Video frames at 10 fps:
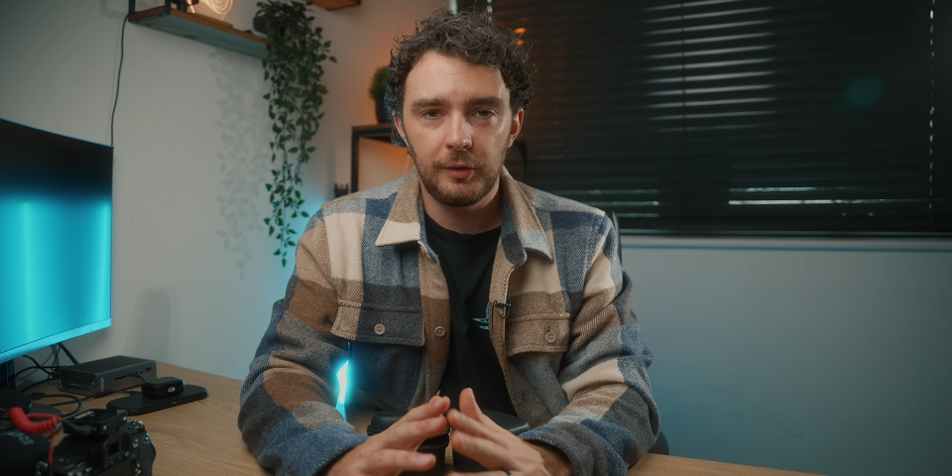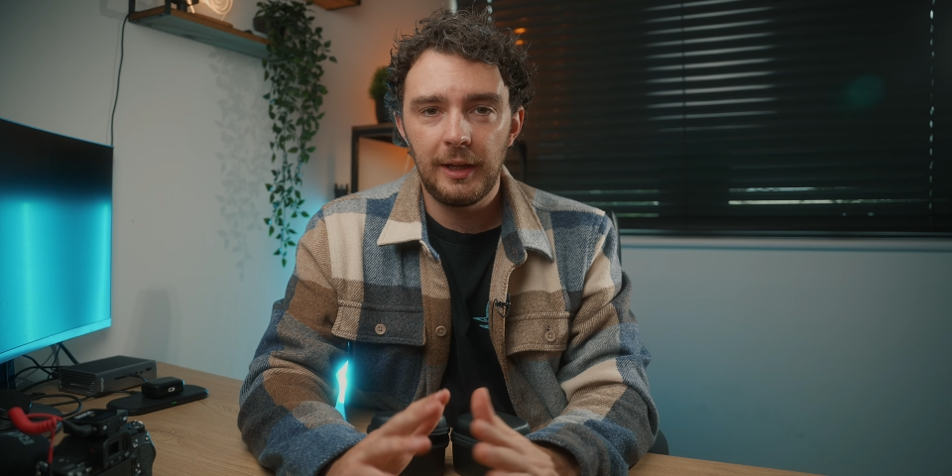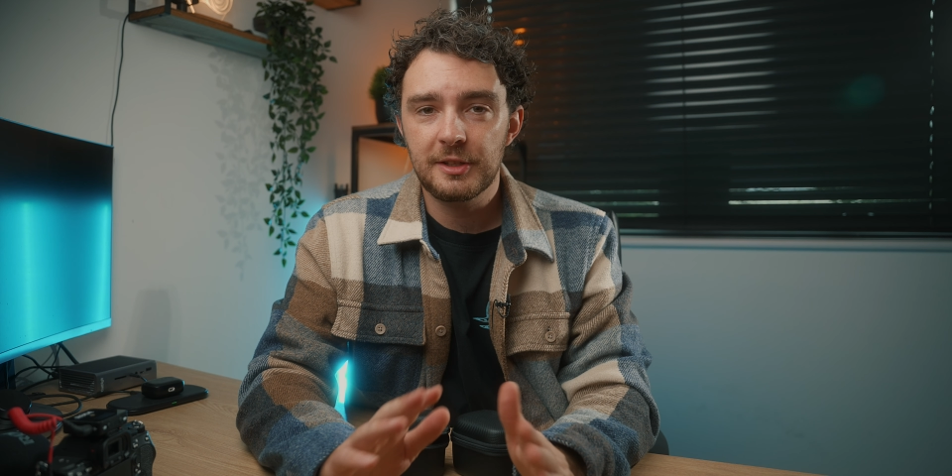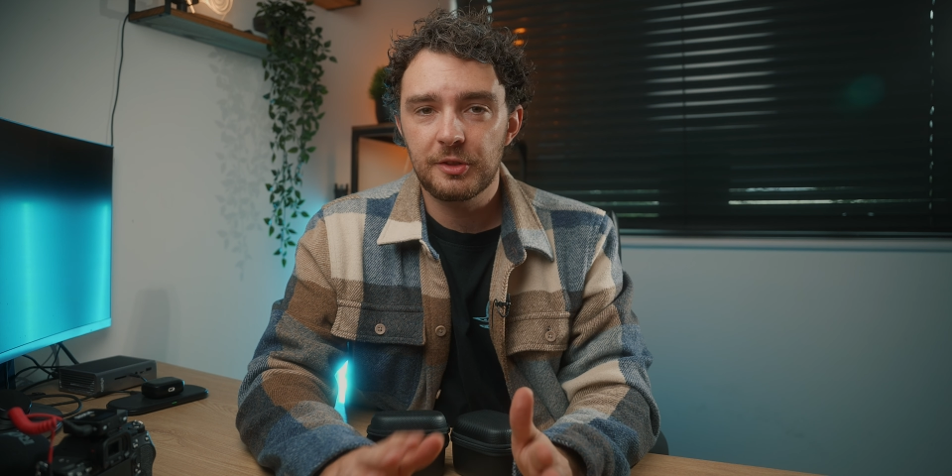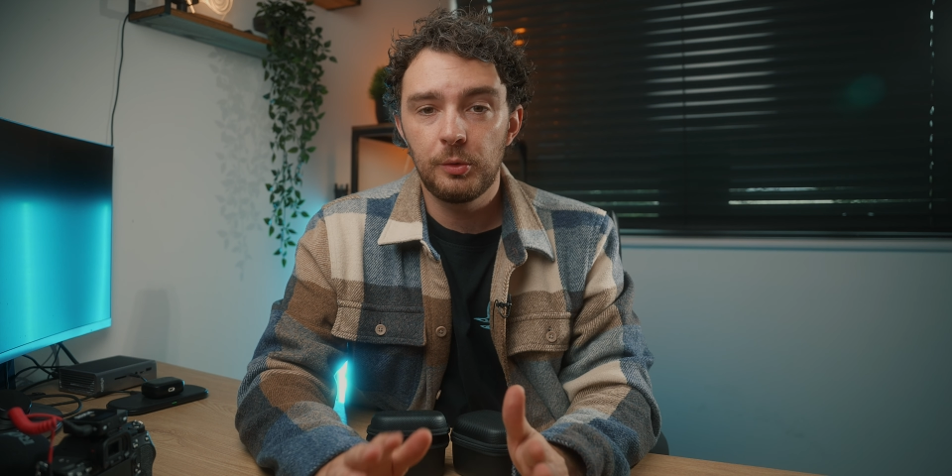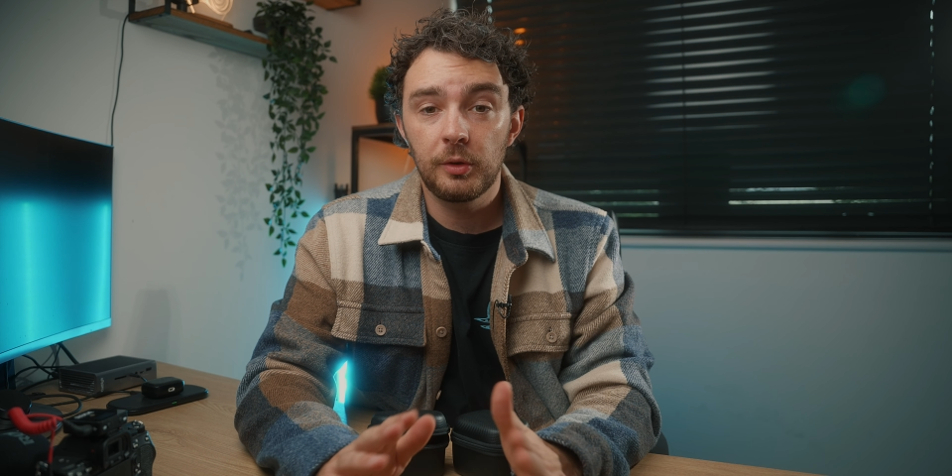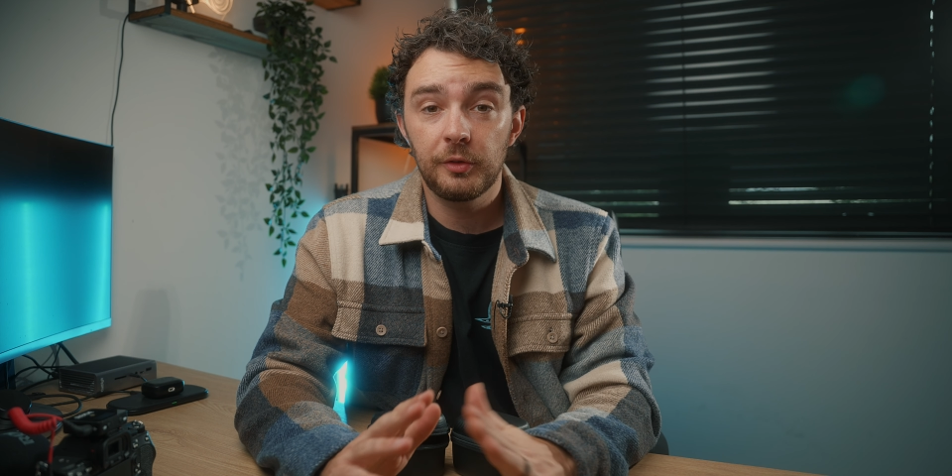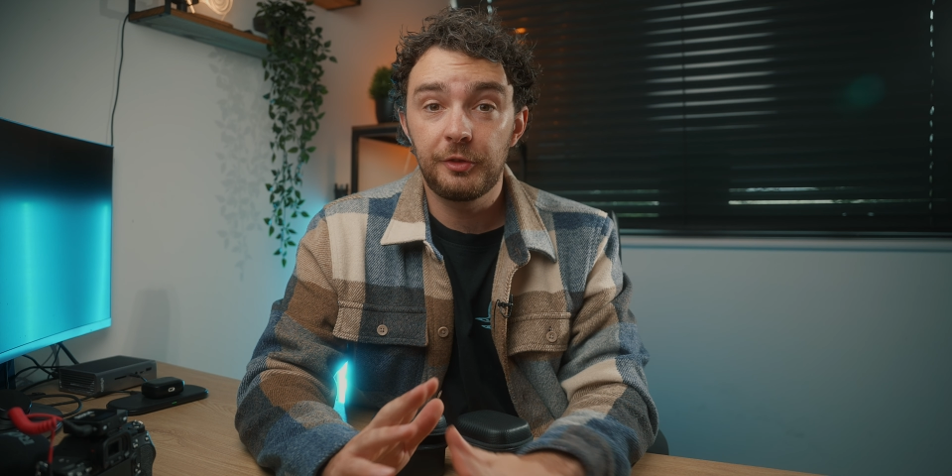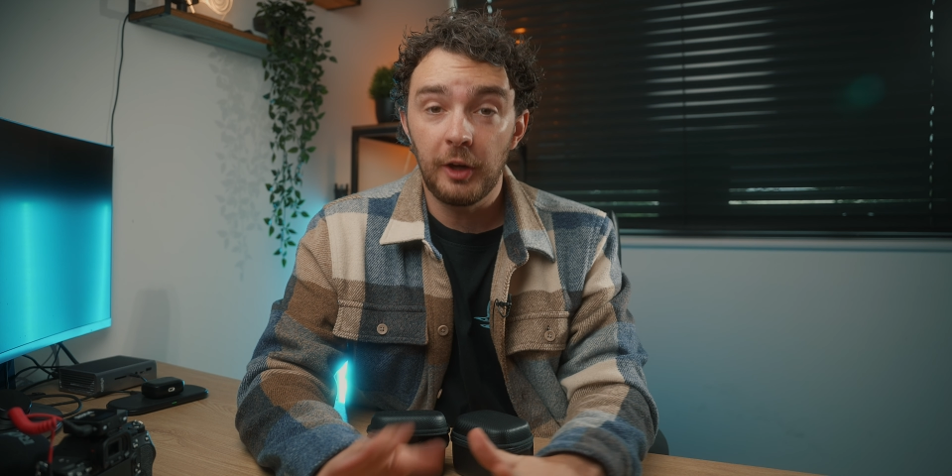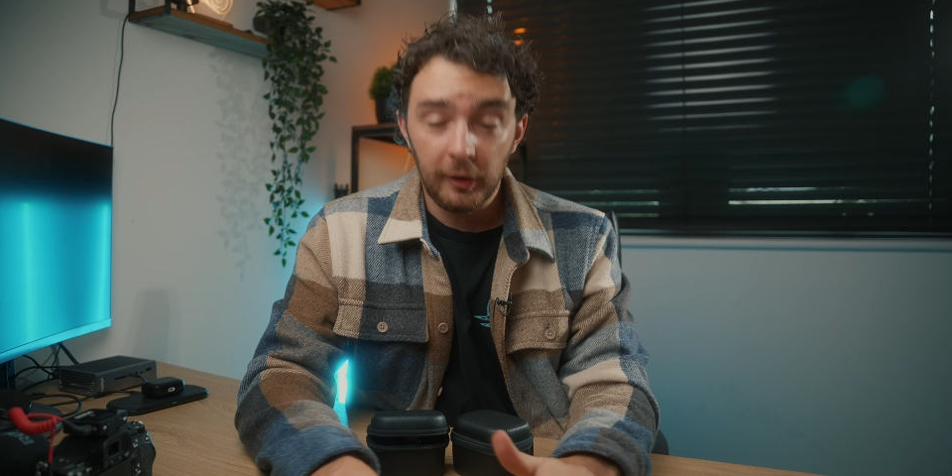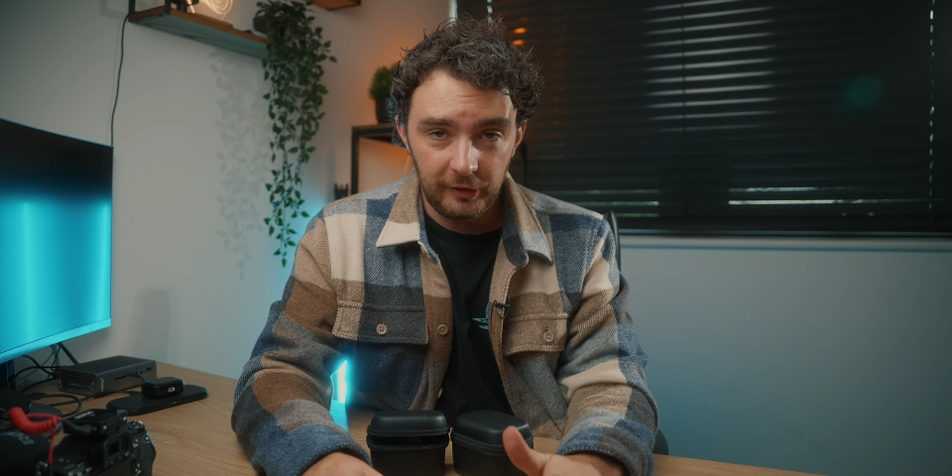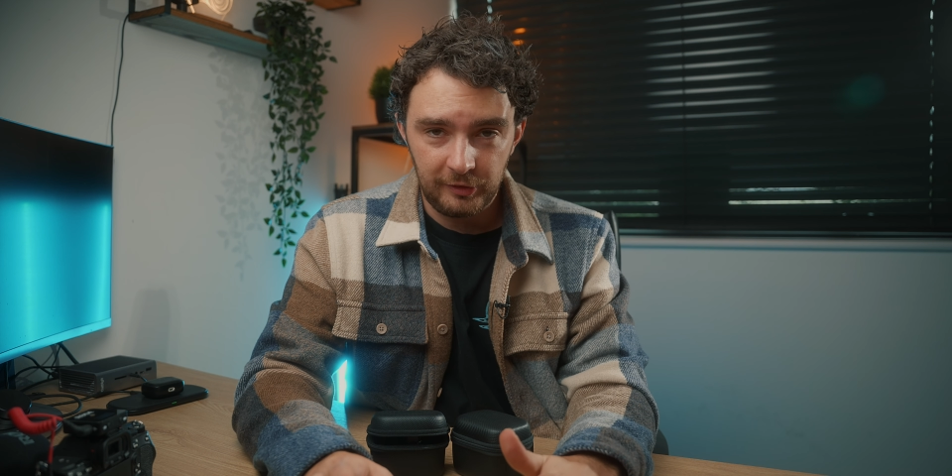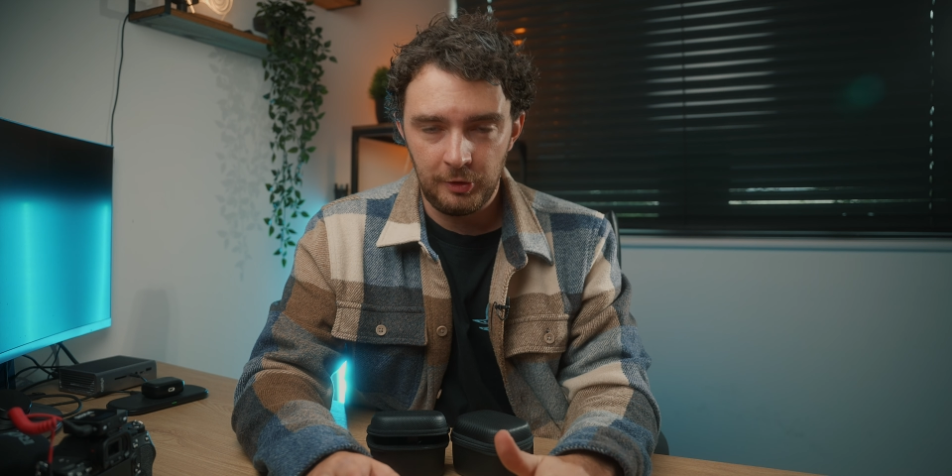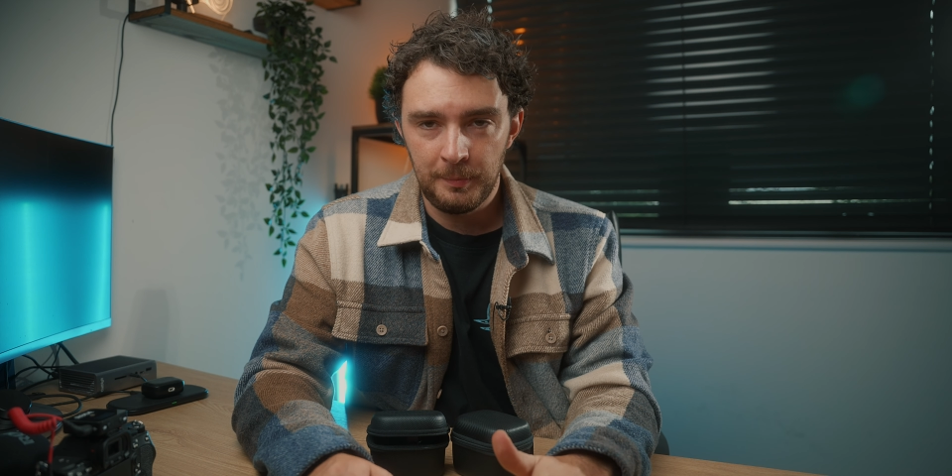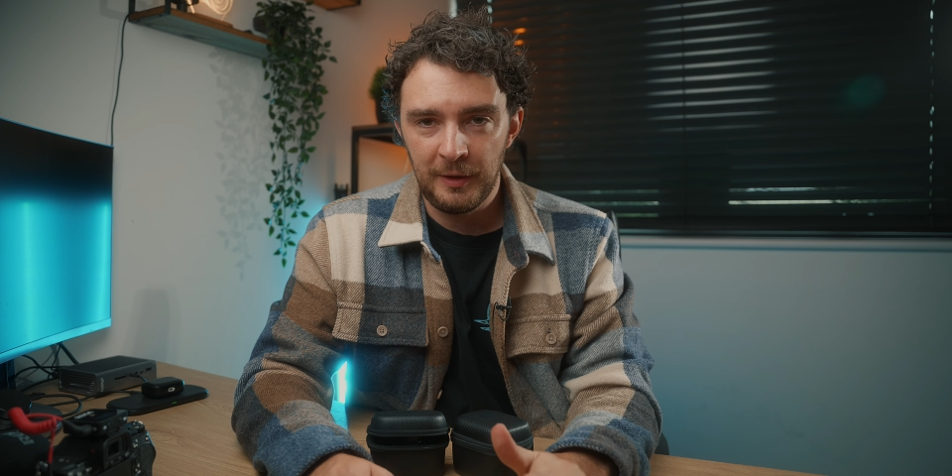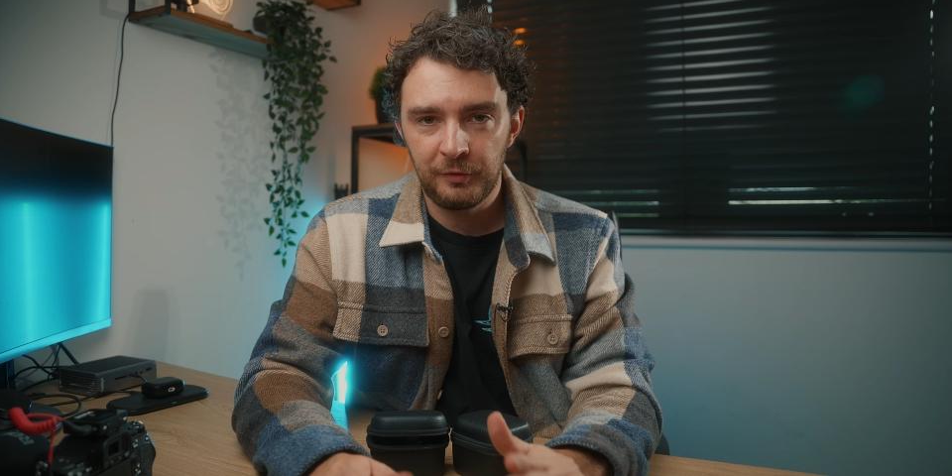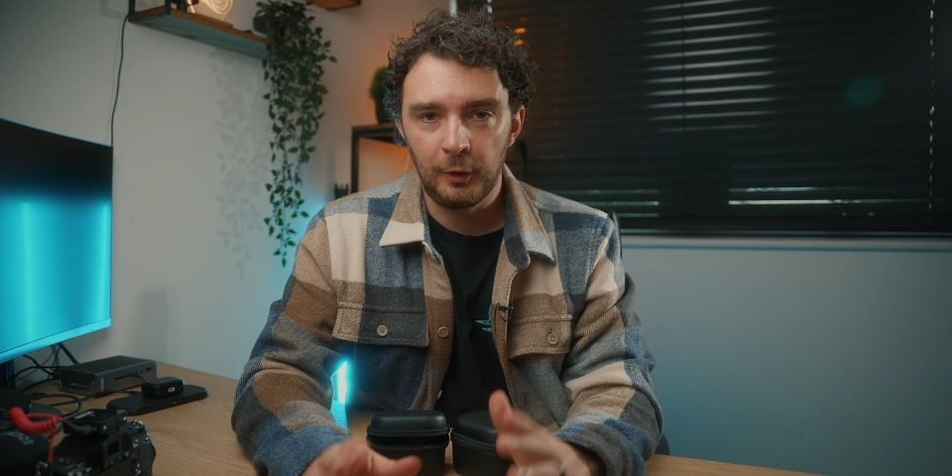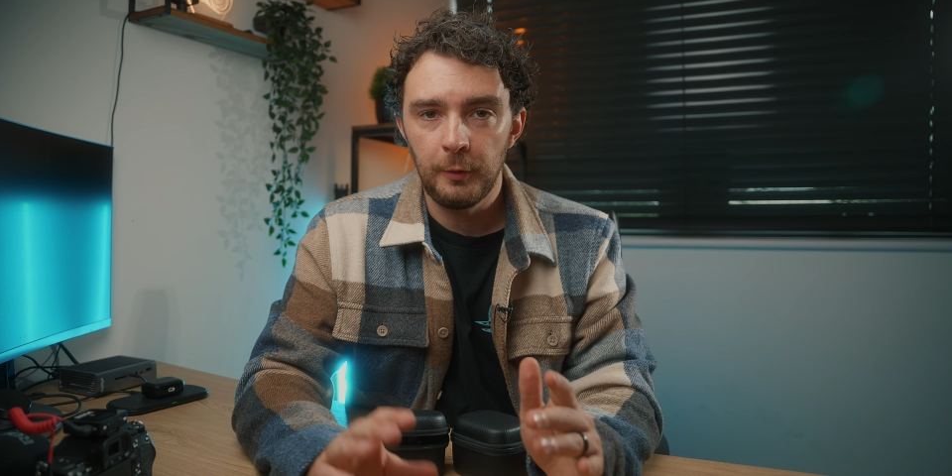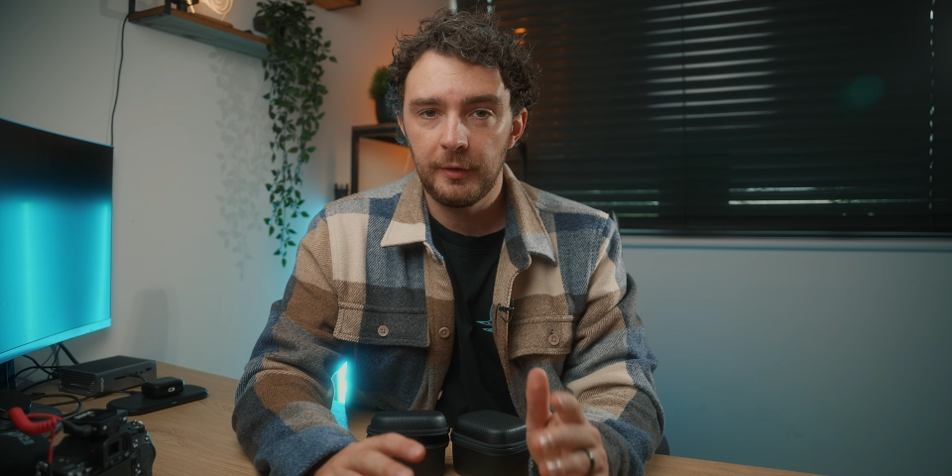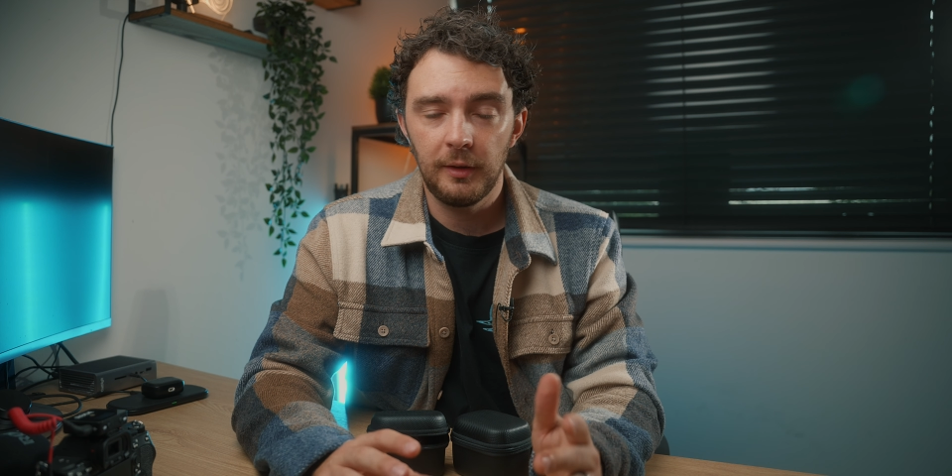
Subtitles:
let's talk 32-bit float.